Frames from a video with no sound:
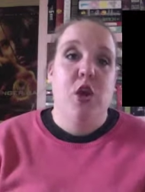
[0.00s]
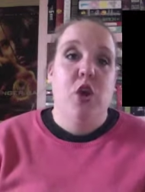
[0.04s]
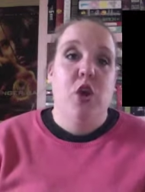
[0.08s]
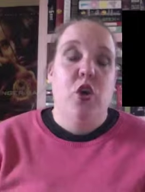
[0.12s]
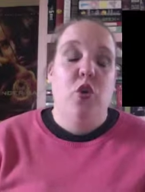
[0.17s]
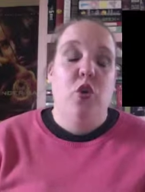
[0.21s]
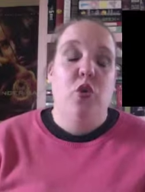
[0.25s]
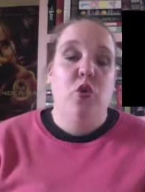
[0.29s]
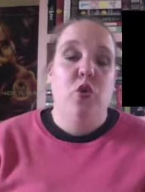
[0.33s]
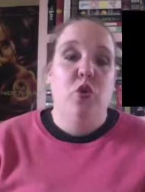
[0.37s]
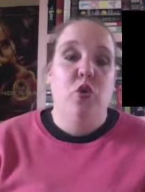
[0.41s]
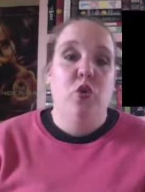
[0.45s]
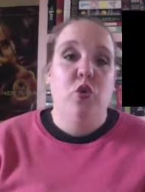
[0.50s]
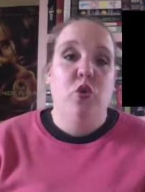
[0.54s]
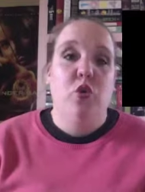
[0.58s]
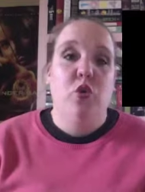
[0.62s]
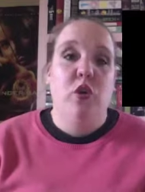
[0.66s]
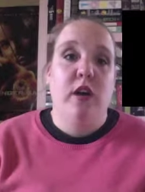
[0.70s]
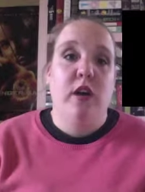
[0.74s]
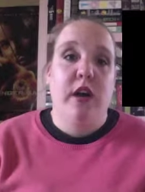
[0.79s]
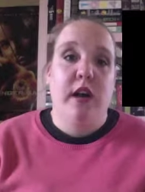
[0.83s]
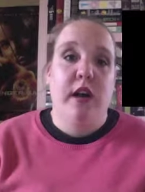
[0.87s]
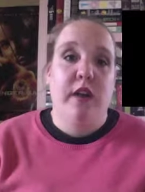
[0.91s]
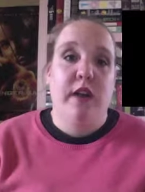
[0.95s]
who
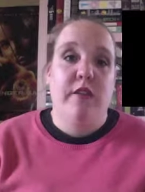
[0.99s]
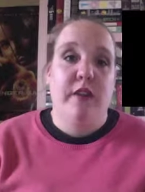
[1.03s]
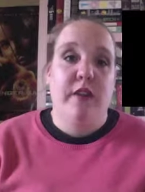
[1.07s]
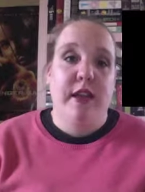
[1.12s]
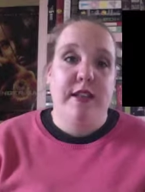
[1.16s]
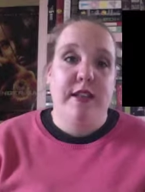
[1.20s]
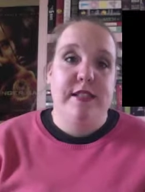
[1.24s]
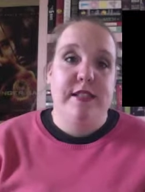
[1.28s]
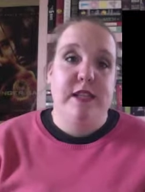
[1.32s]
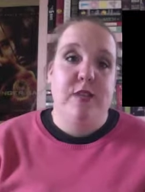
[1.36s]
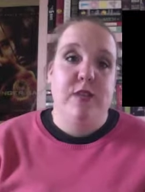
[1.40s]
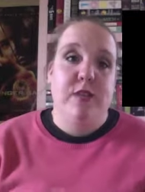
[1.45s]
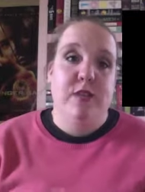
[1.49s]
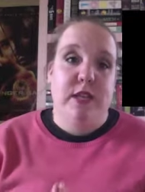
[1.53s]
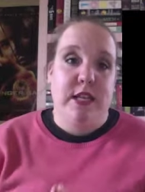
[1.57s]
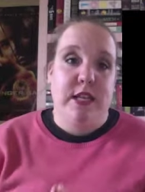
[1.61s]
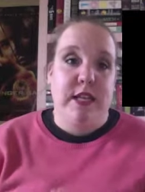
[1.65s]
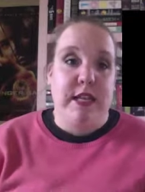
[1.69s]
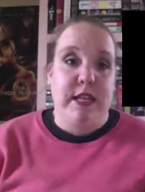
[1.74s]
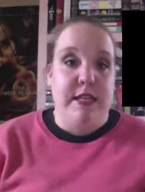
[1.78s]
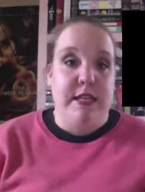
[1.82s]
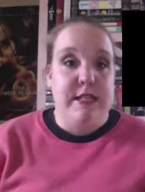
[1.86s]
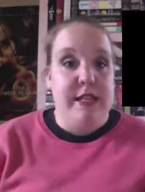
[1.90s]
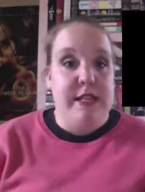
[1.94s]
finds out that he
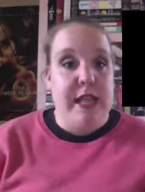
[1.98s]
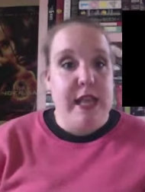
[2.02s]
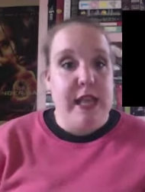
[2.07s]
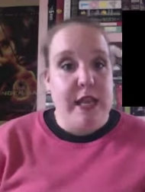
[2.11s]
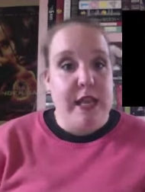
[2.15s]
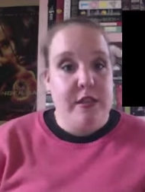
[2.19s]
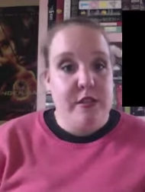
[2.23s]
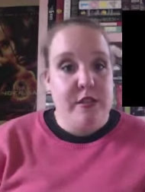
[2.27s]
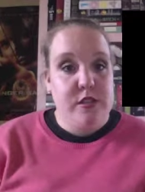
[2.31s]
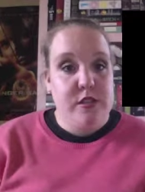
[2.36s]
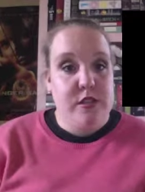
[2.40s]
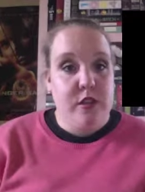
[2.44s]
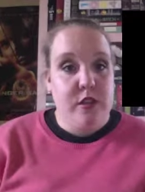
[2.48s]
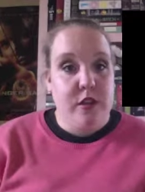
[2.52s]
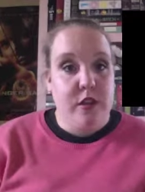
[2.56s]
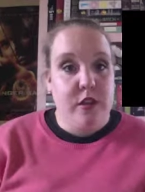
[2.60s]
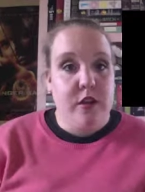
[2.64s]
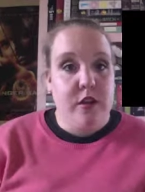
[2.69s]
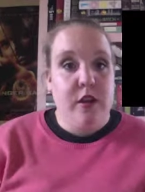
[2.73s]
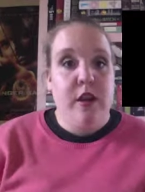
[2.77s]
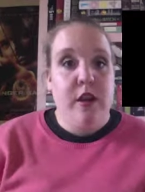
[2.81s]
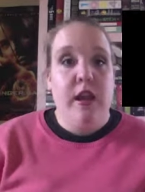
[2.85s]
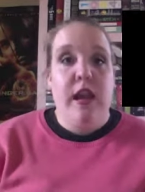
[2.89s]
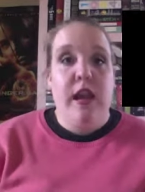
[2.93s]
has cancer,
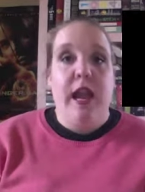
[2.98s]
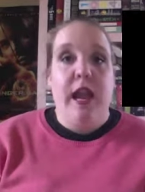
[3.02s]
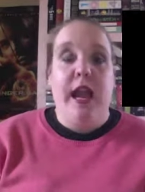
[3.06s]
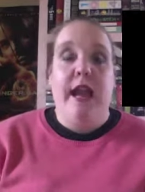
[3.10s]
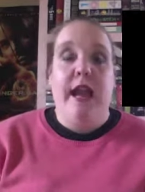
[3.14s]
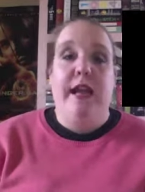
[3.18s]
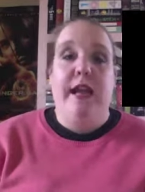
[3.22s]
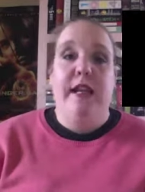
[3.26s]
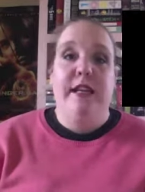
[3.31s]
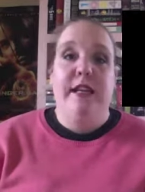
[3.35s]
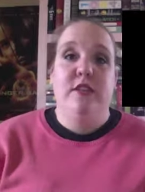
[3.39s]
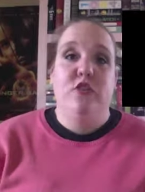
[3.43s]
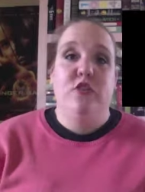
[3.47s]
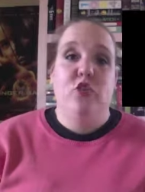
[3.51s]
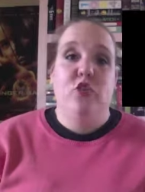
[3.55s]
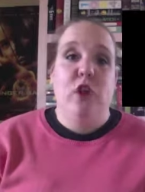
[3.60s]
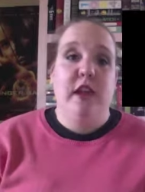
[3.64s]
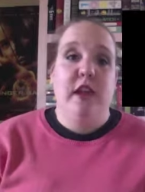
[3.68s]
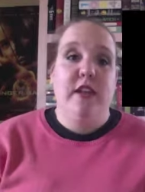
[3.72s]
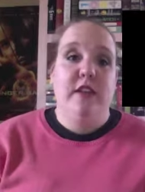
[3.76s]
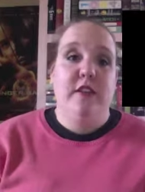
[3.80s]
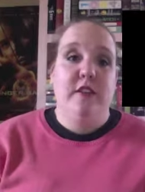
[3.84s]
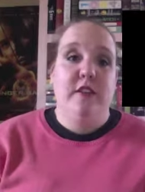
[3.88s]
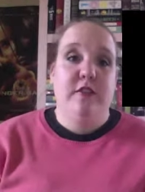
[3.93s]
and he is
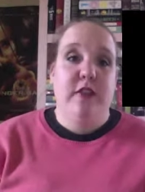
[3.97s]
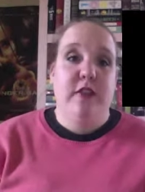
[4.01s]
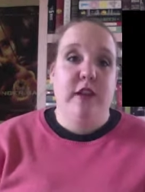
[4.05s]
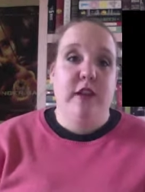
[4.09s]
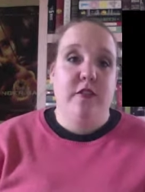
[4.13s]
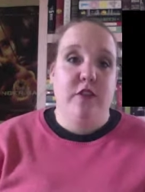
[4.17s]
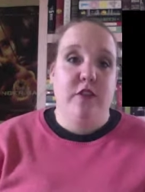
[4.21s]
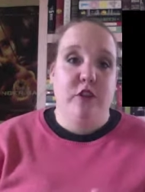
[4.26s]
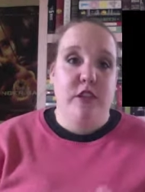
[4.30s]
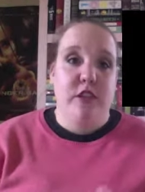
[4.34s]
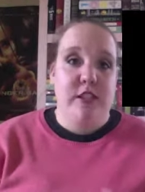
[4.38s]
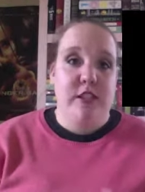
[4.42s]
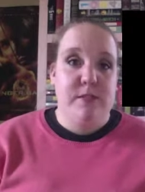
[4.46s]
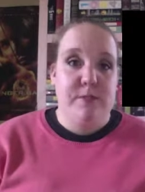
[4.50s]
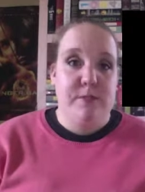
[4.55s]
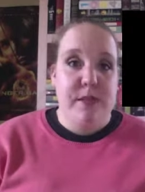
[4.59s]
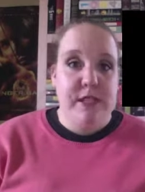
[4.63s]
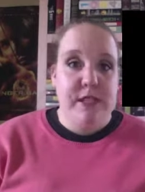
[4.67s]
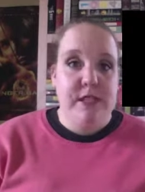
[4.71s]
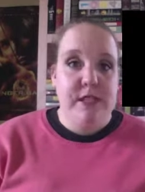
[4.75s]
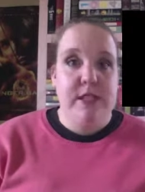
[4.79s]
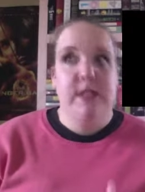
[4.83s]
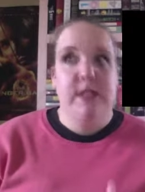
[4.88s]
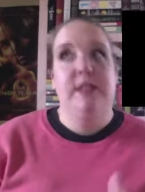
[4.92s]
trying to fight for his
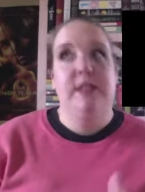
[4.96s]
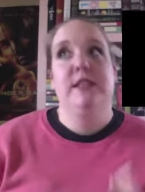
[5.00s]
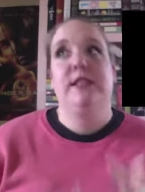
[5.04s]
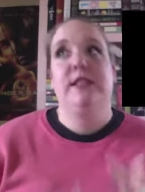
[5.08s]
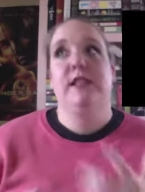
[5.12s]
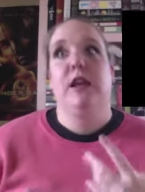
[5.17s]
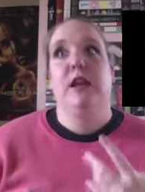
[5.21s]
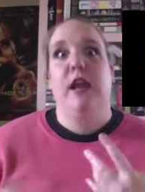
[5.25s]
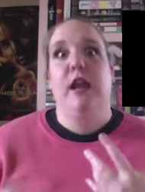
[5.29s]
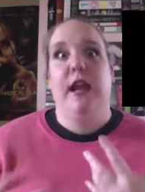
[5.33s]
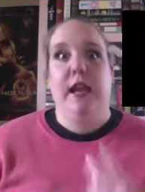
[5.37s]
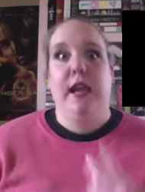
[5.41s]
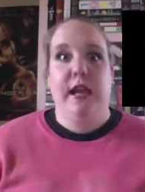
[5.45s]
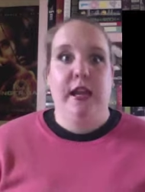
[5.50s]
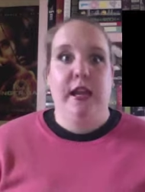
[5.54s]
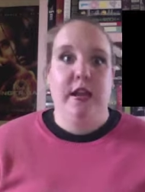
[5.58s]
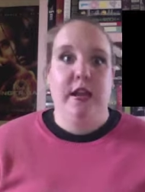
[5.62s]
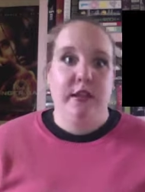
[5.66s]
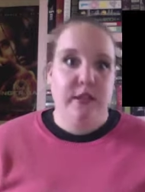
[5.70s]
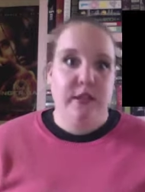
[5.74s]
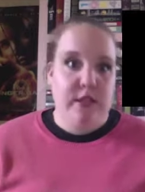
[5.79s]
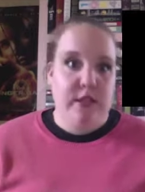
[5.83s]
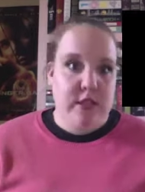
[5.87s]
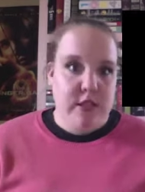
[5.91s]
business
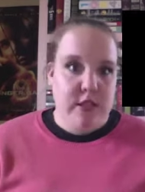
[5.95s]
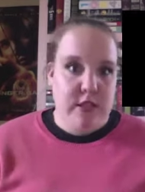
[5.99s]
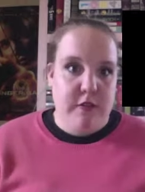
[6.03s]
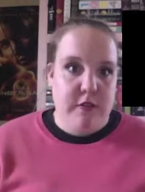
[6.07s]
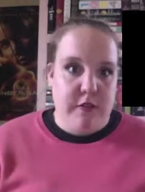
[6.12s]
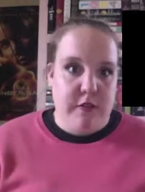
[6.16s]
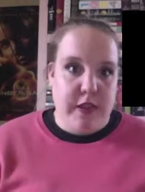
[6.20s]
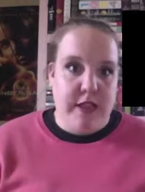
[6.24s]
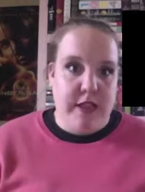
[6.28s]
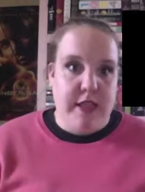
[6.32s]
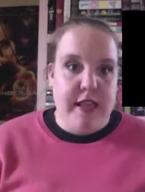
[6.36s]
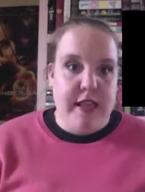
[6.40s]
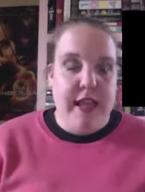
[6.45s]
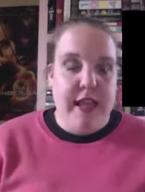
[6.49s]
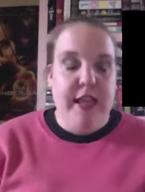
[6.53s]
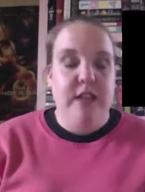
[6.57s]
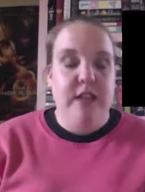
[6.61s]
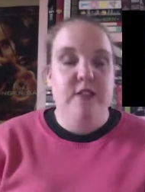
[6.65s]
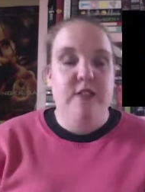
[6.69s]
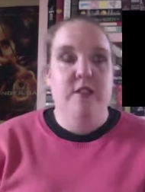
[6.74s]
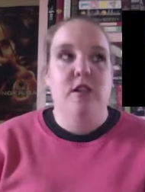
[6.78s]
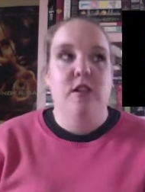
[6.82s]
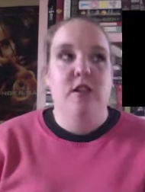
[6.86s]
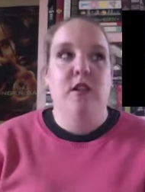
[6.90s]
and fight the
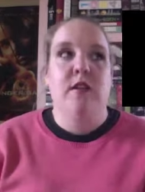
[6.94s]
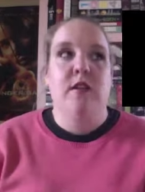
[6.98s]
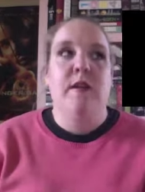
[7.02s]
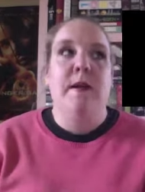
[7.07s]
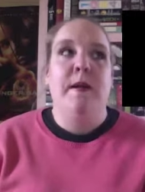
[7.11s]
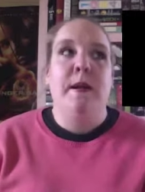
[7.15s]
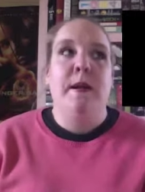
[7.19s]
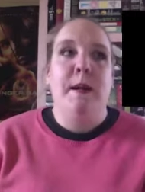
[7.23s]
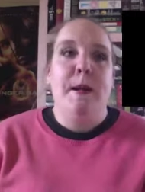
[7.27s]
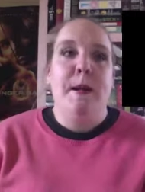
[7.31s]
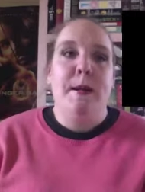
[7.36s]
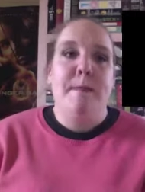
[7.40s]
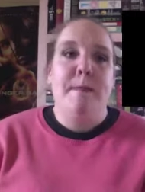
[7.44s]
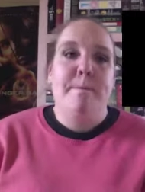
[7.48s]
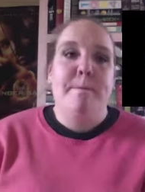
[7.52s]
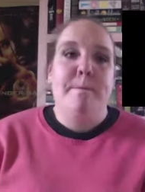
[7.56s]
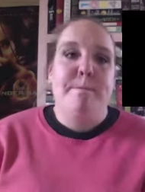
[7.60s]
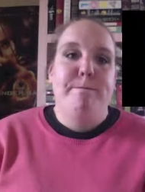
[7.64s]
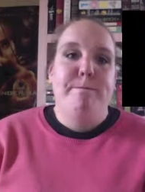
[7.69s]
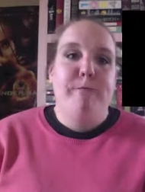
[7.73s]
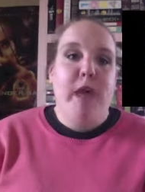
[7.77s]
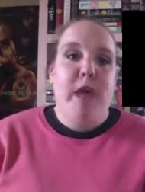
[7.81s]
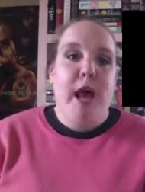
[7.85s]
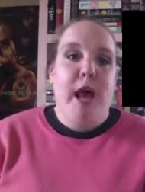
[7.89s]
cancer.
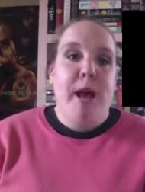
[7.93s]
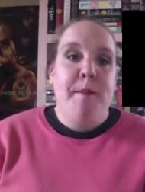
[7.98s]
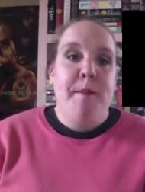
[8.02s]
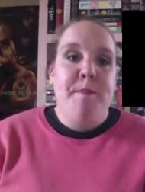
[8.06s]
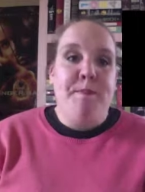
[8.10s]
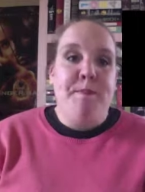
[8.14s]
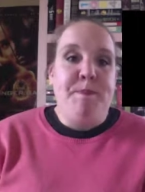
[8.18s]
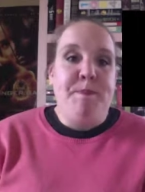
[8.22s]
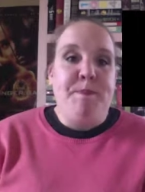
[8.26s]
Overall,